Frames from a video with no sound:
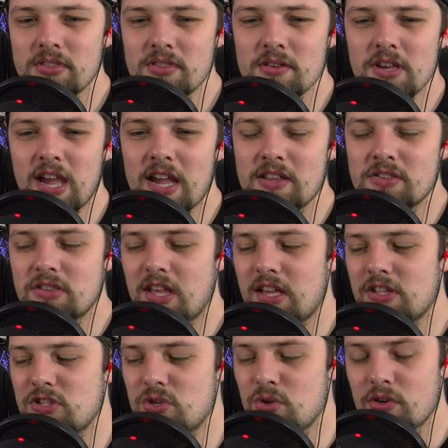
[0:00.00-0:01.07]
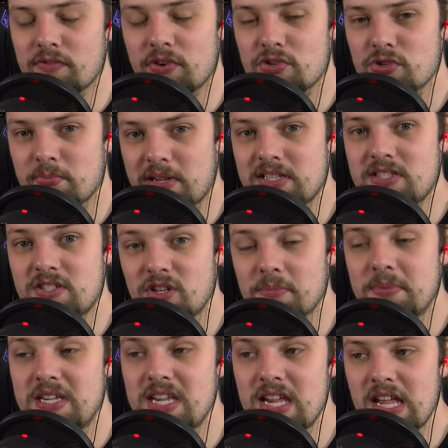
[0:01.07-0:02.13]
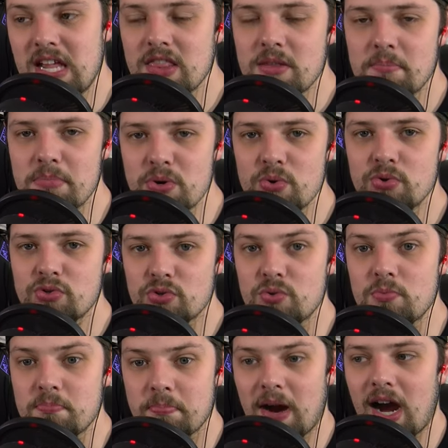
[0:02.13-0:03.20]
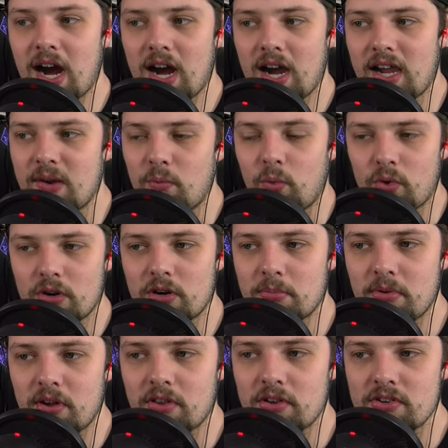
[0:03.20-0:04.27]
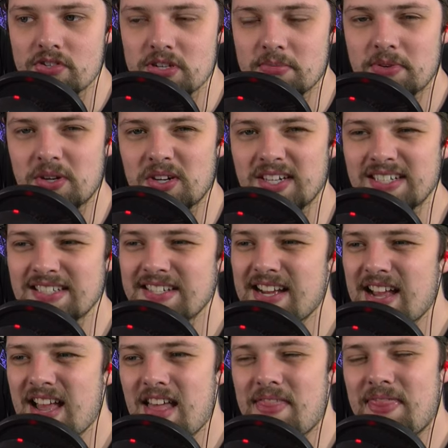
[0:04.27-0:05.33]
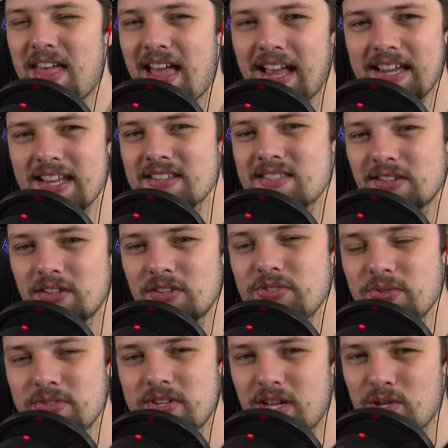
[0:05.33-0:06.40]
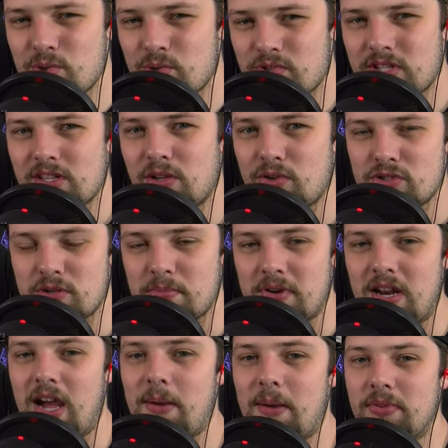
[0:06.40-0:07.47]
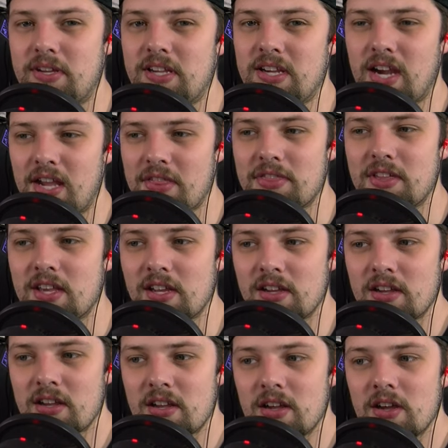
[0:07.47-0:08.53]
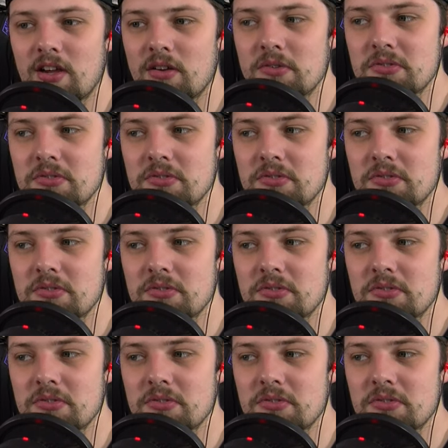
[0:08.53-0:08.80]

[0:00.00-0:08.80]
And that Universal might still be in the mood to buy Warner Brothers. And I'm going, that gets a little too dangerously close to monopoly, I think. Yeah.